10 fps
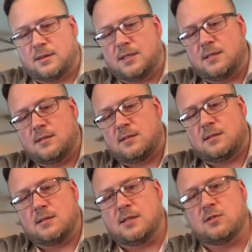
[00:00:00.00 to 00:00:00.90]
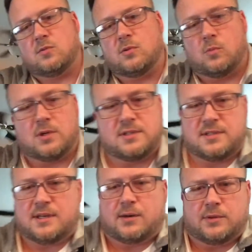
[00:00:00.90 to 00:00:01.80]
These were the ones
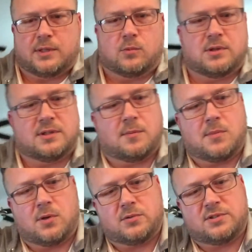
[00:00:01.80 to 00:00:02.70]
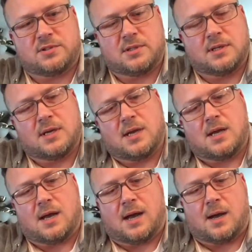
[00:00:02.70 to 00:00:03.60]
that I really wanted the most.
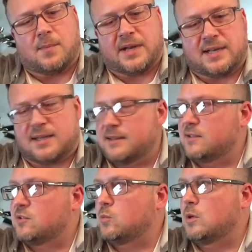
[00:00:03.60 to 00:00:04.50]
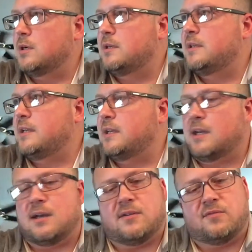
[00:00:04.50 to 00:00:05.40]
I got this one,
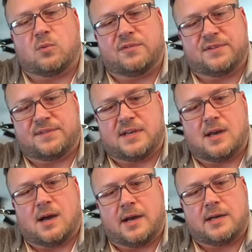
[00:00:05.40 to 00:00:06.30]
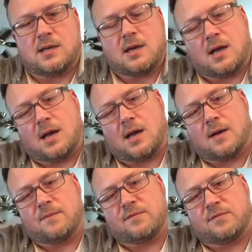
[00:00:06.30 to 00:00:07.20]
the 459
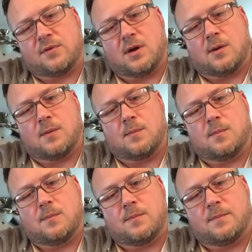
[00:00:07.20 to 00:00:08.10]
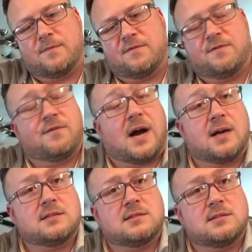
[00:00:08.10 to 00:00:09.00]
from
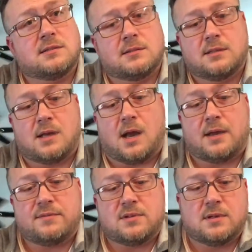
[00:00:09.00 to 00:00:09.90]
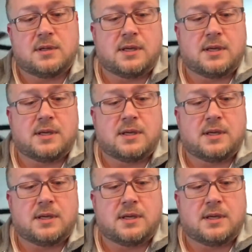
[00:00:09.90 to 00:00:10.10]
Fox Knives.